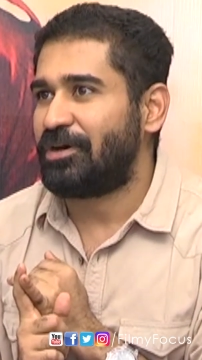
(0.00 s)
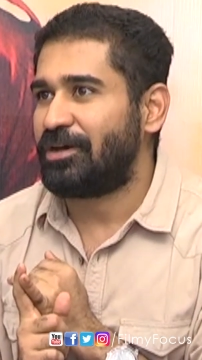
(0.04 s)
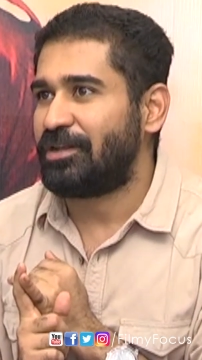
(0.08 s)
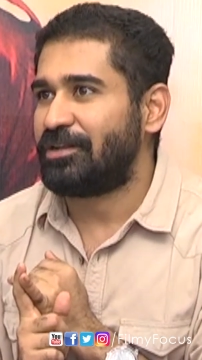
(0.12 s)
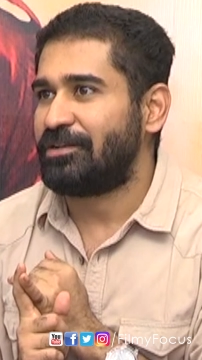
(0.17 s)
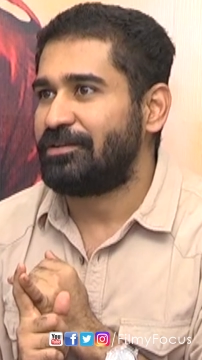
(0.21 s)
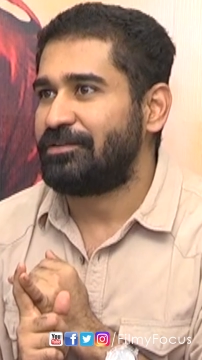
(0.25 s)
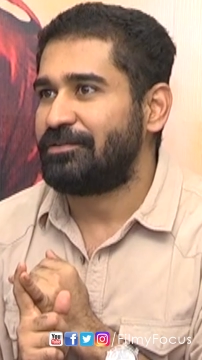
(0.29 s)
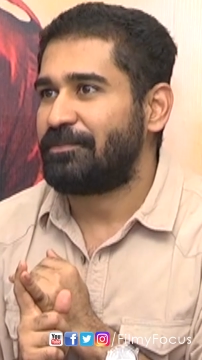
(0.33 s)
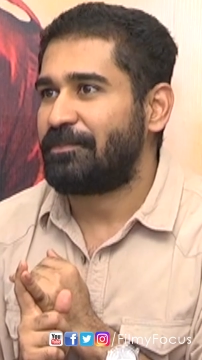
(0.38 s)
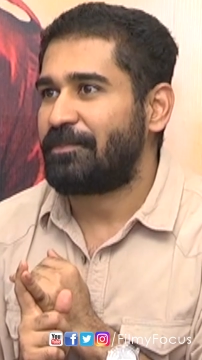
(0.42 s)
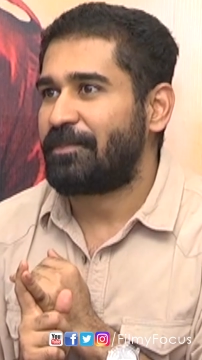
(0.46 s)

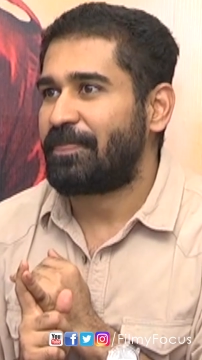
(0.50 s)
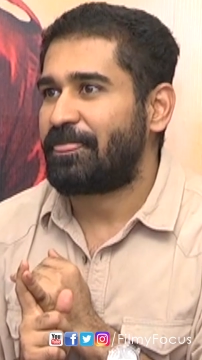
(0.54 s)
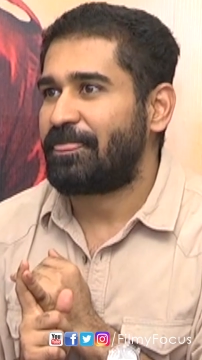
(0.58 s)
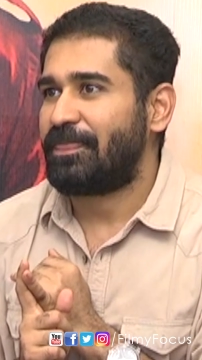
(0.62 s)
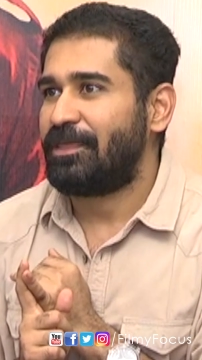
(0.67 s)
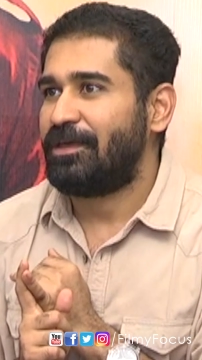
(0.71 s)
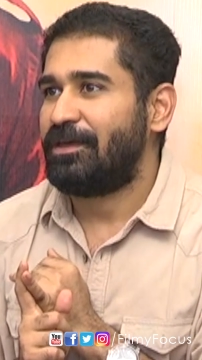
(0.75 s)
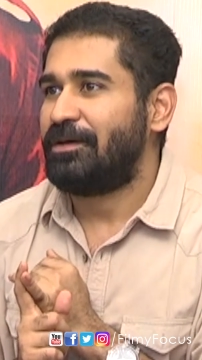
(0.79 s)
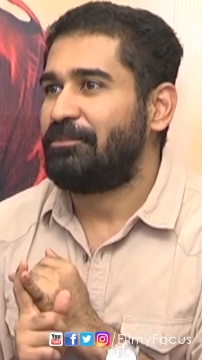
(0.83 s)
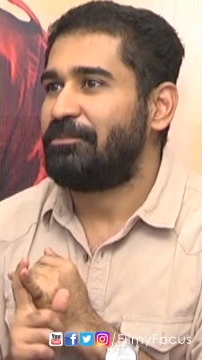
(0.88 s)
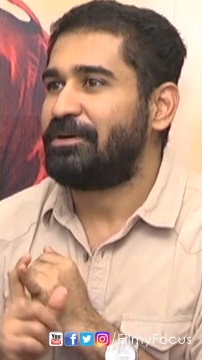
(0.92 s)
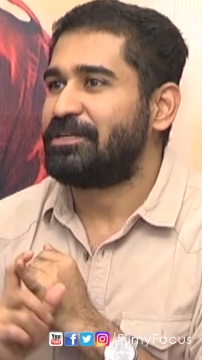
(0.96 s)
all,
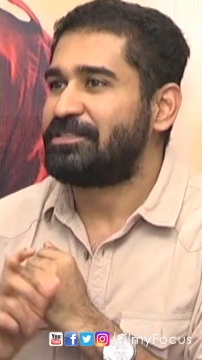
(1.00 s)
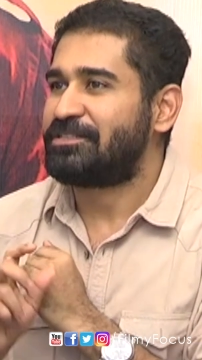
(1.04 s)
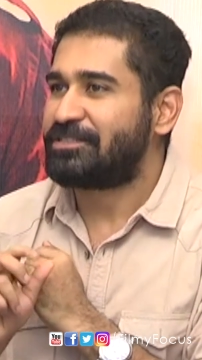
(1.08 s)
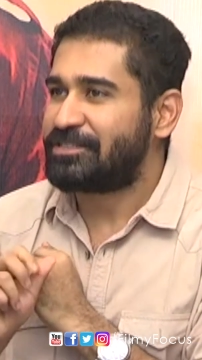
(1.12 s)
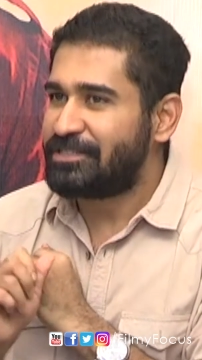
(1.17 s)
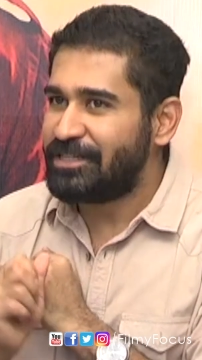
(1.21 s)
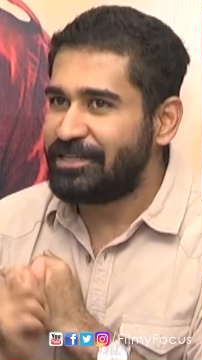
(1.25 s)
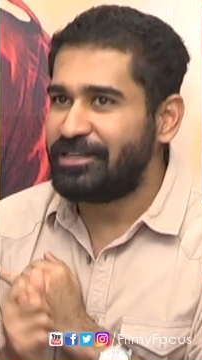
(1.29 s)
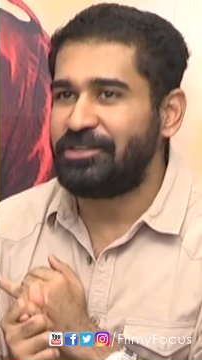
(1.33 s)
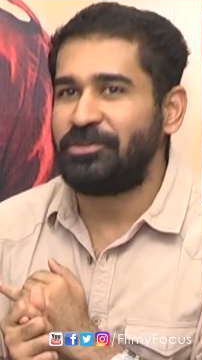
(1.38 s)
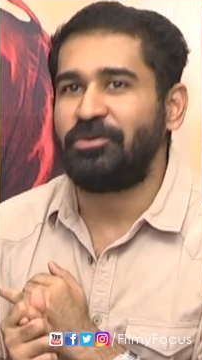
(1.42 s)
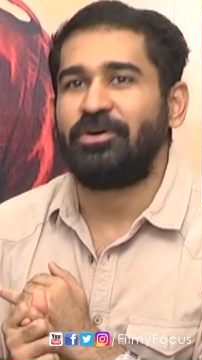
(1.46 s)
but
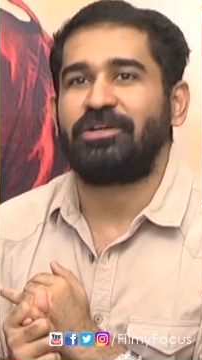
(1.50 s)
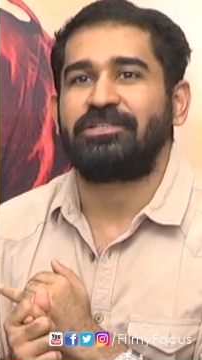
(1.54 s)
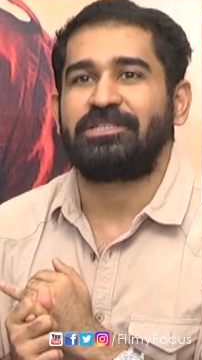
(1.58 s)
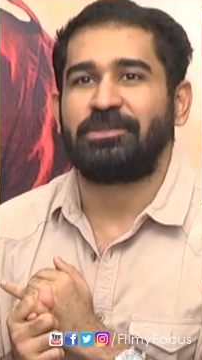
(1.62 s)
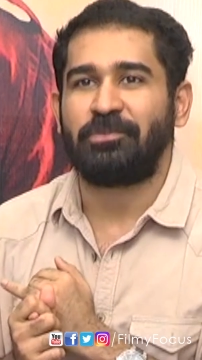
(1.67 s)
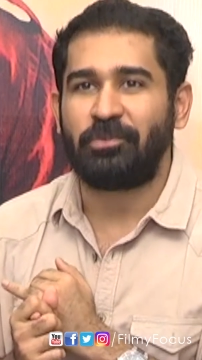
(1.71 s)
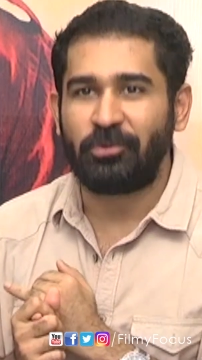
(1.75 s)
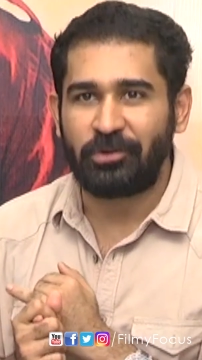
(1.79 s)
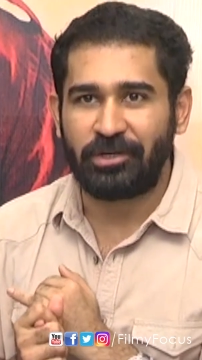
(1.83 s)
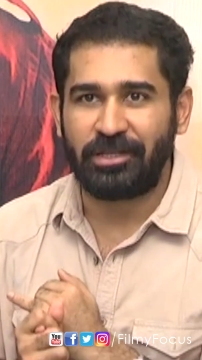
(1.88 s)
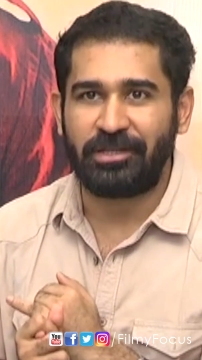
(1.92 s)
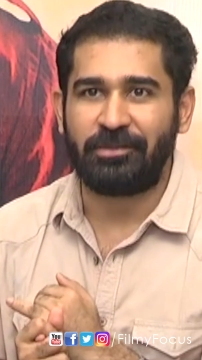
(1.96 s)
still you are
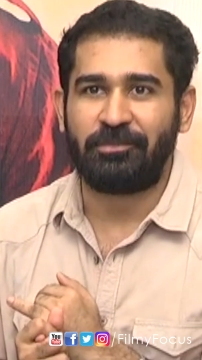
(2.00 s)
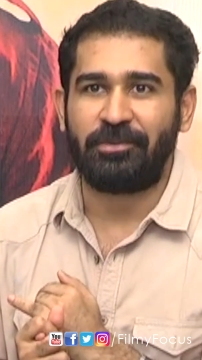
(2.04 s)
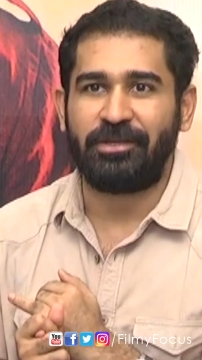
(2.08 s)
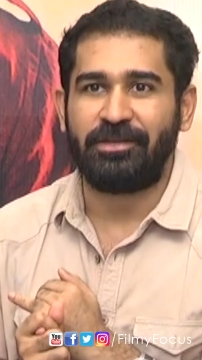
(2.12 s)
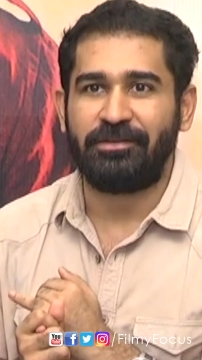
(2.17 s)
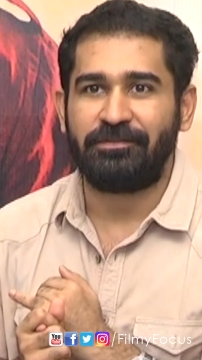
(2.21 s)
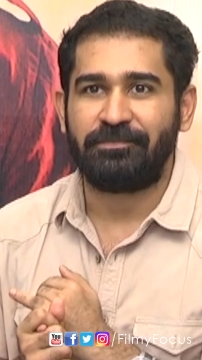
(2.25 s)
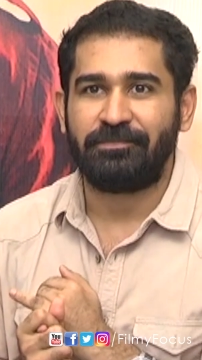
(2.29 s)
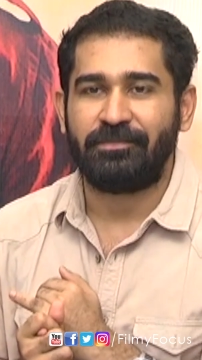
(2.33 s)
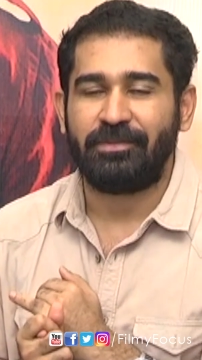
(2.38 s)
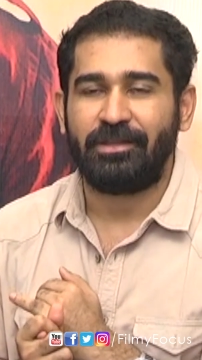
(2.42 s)
supporting me.